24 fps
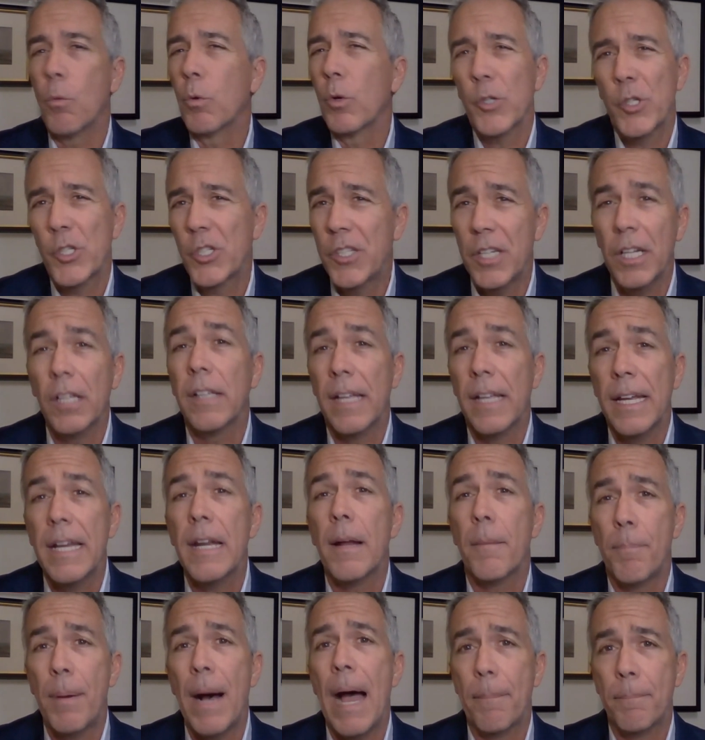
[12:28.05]
But we're
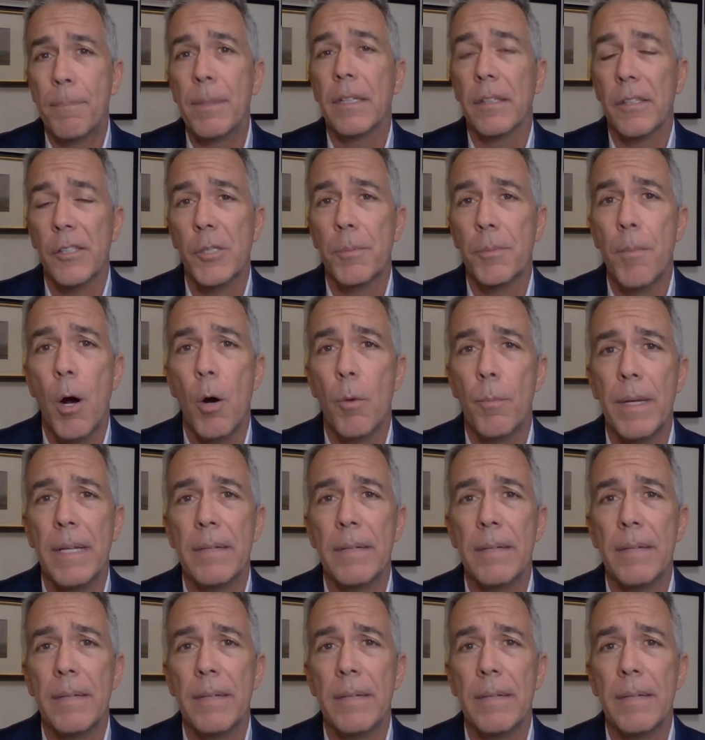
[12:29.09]
still in a populist